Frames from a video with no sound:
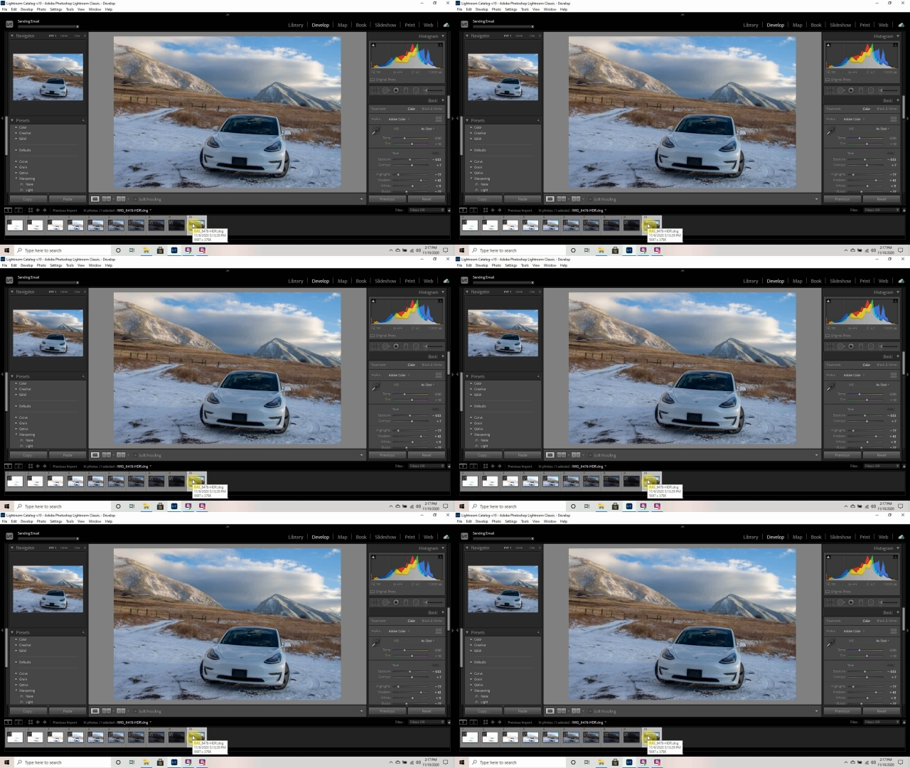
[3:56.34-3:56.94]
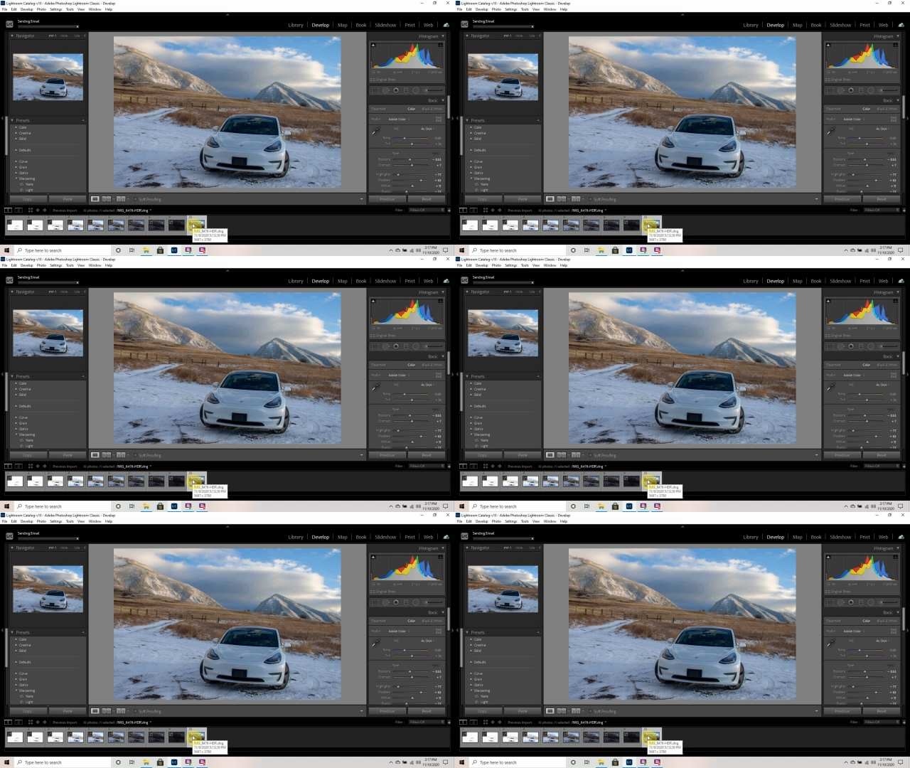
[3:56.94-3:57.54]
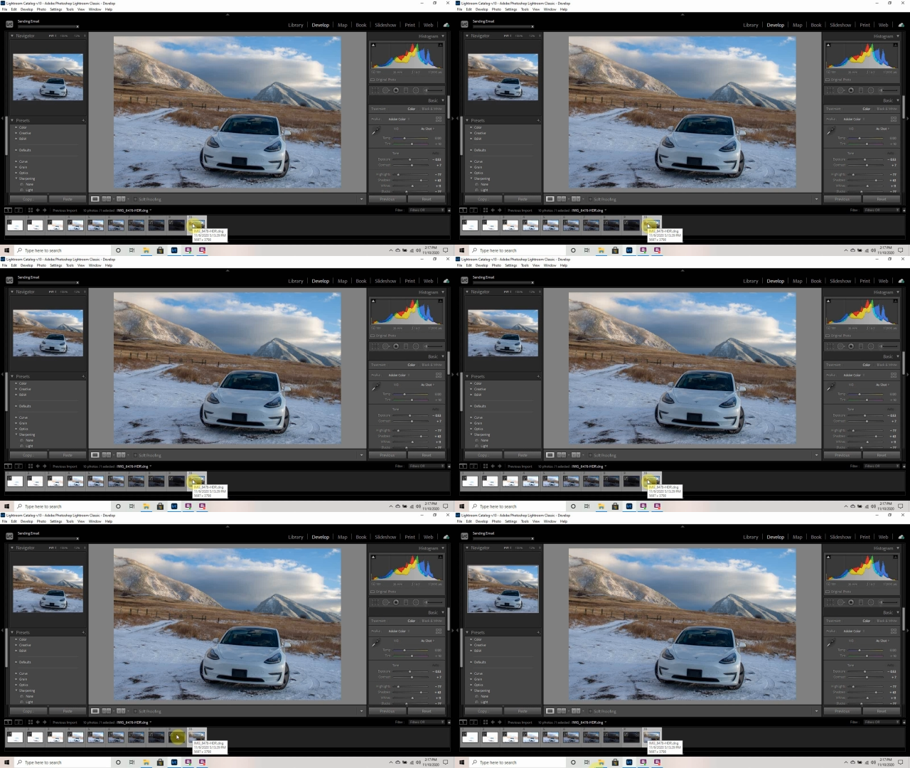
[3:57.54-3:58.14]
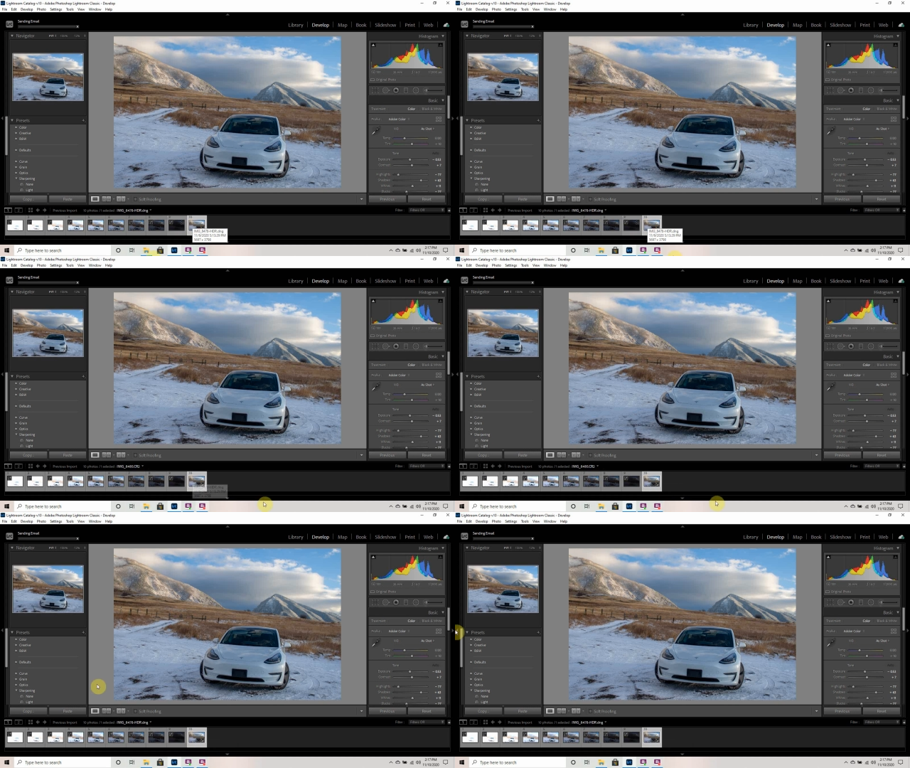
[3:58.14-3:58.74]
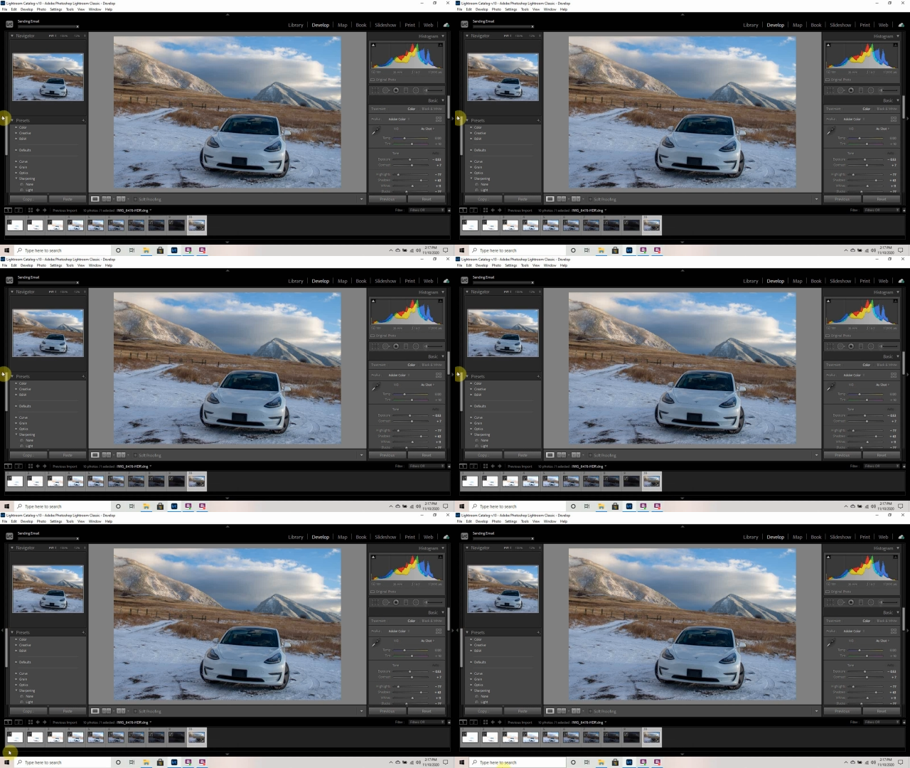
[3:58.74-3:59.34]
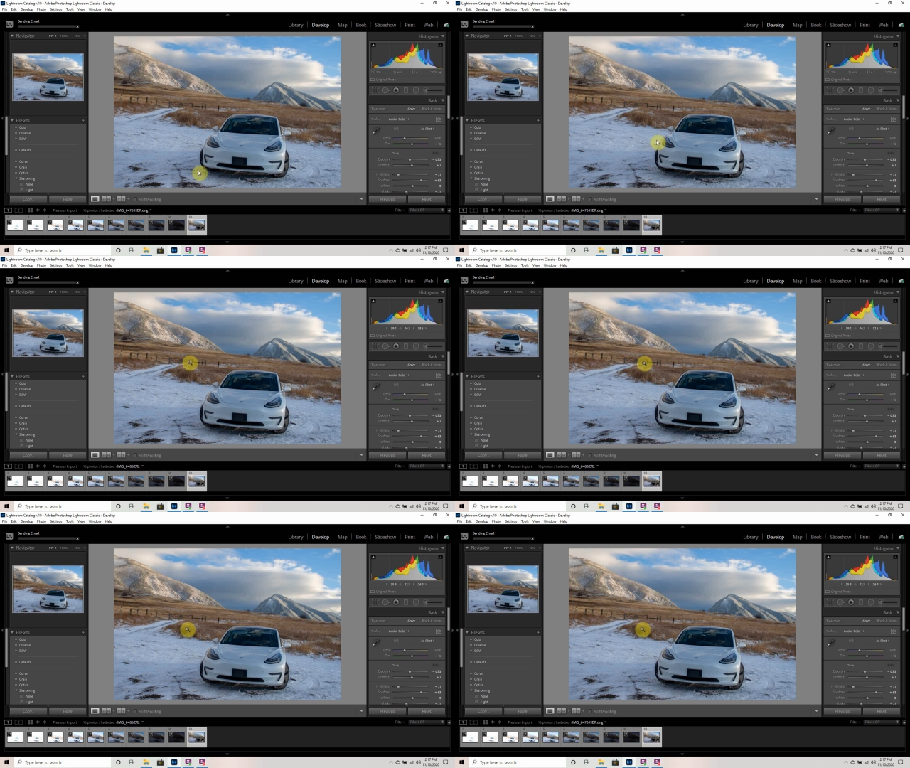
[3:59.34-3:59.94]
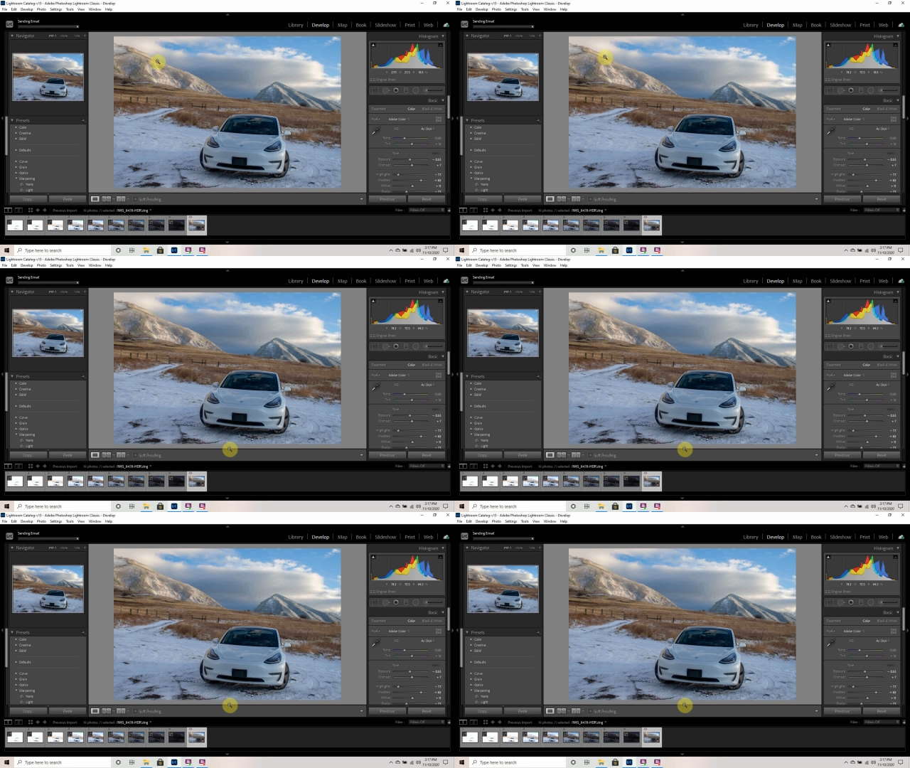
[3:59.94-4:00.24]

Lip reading: (no speaker visible)